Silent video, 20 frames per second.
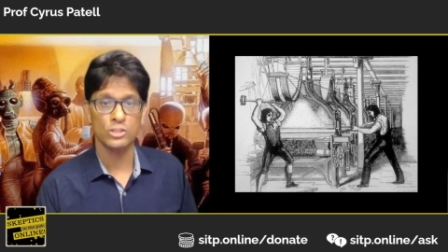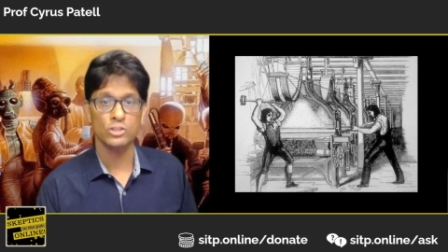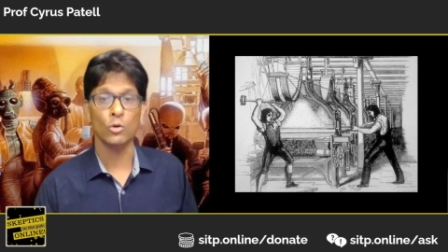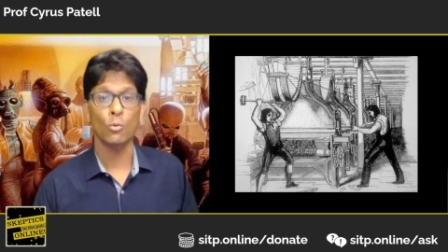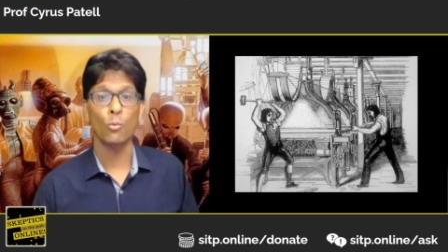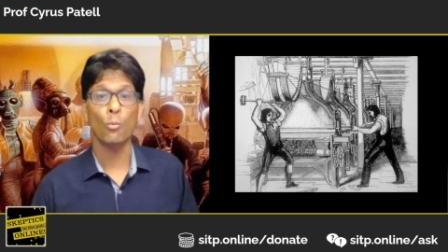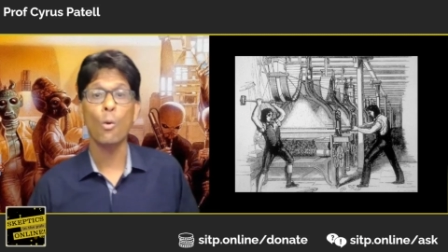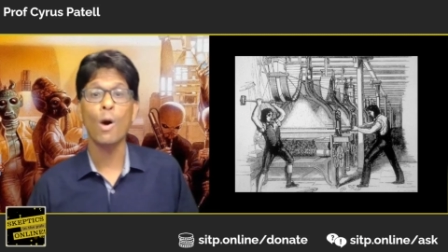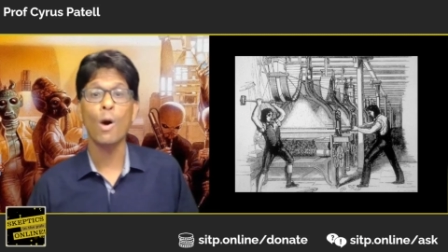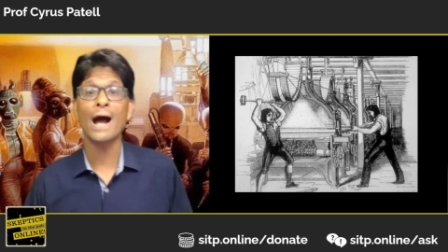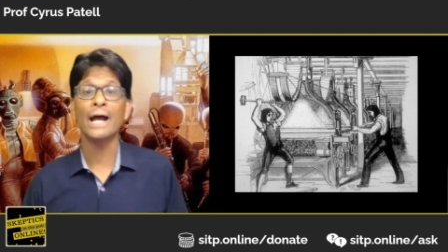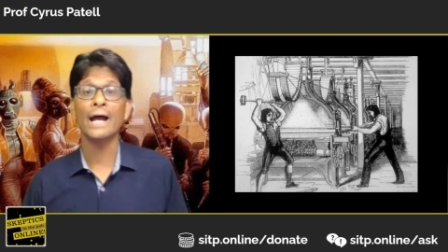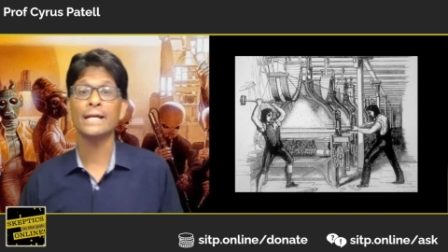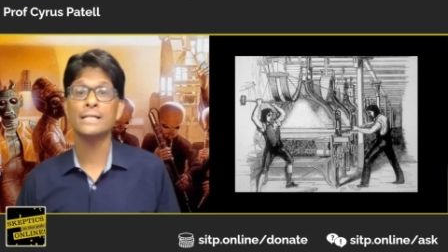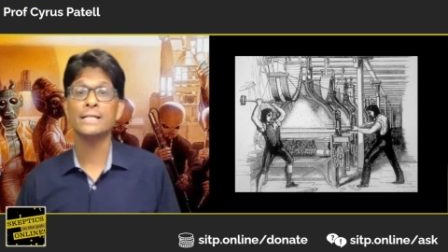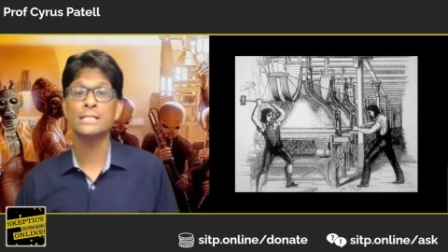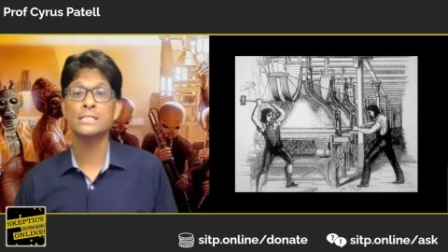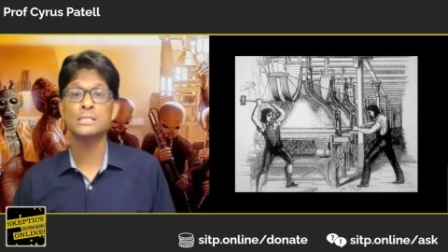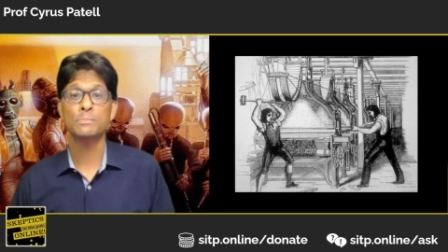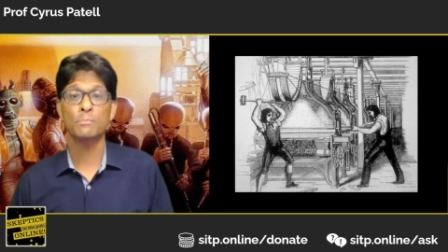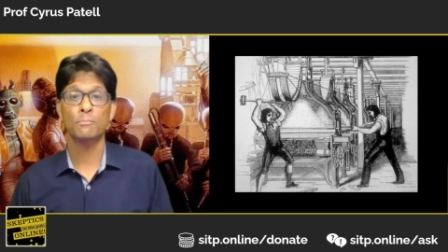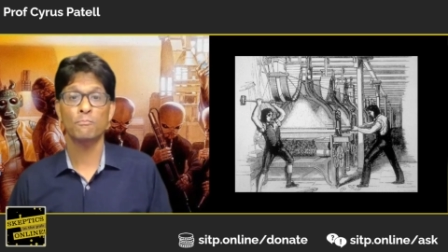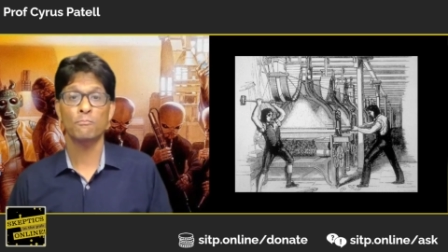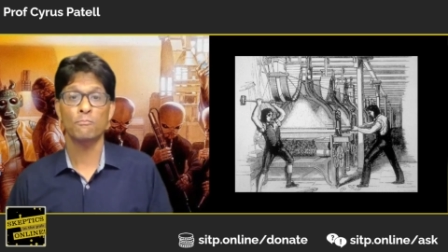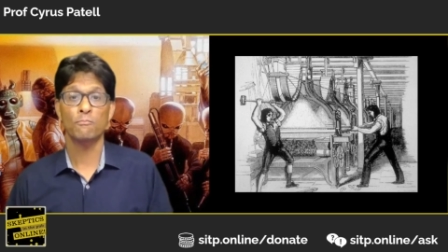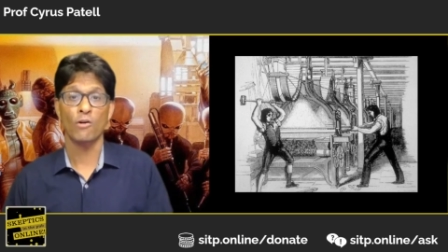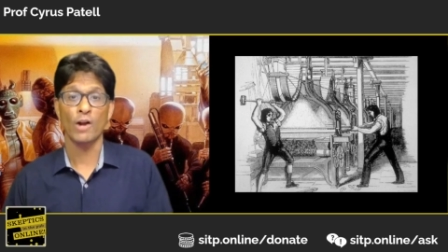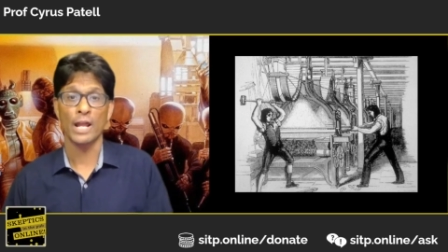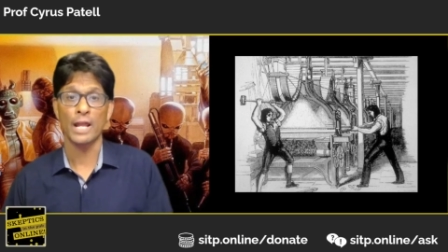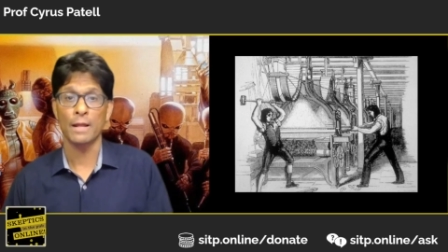the
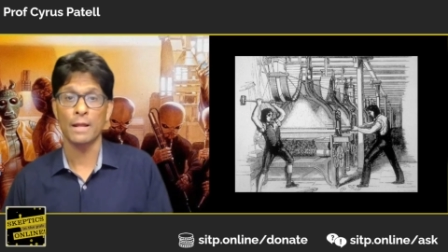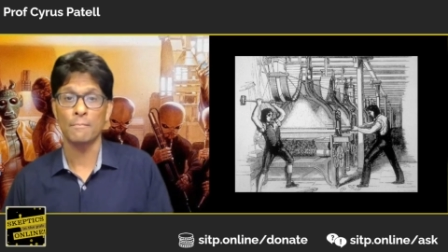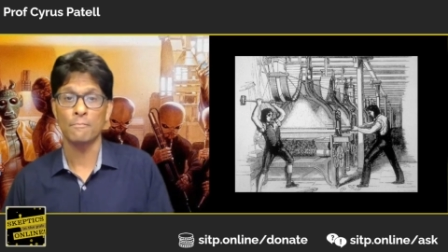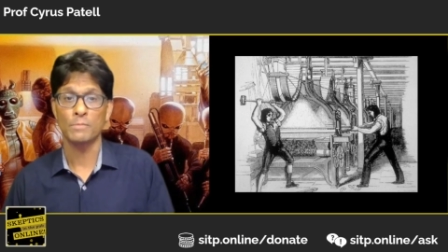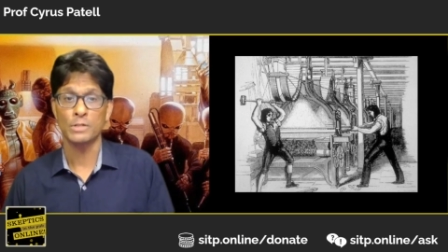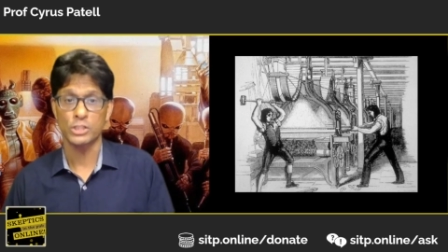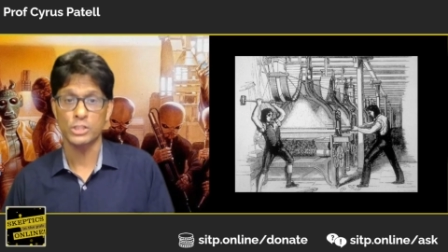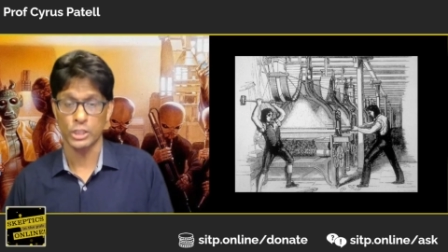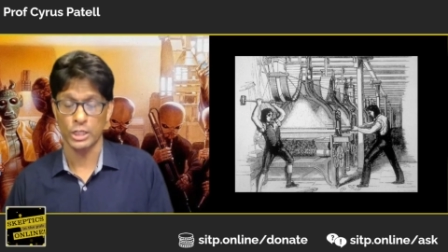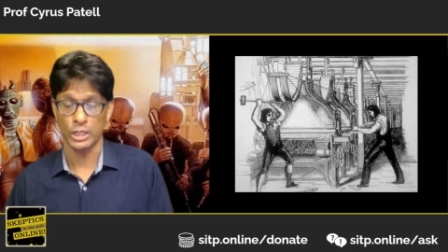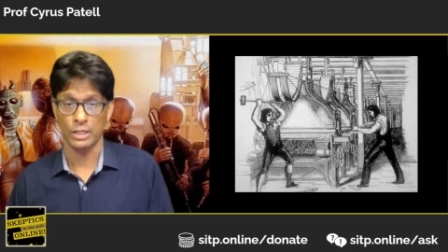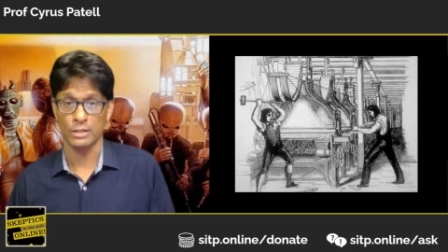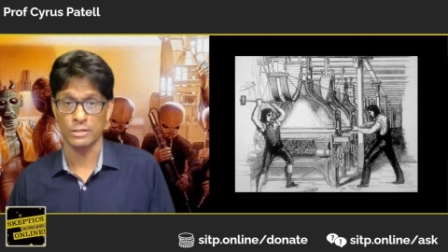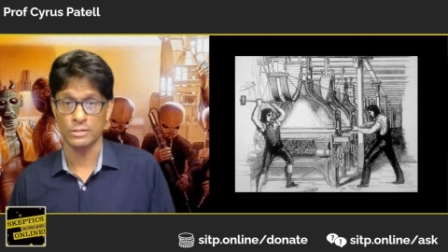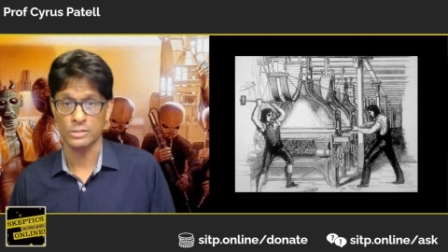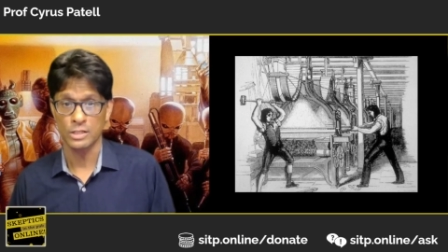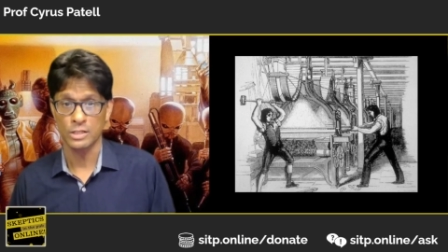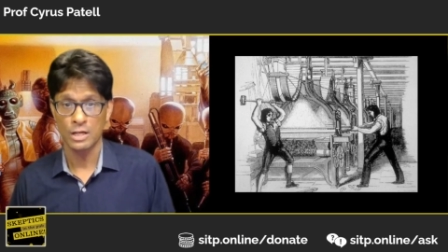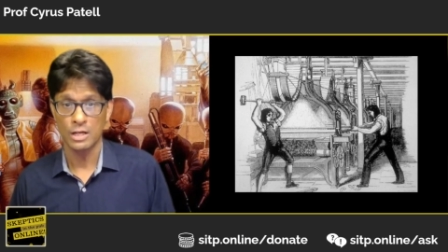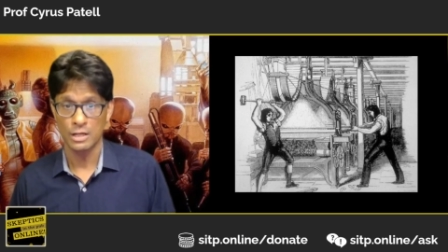wide-frame machines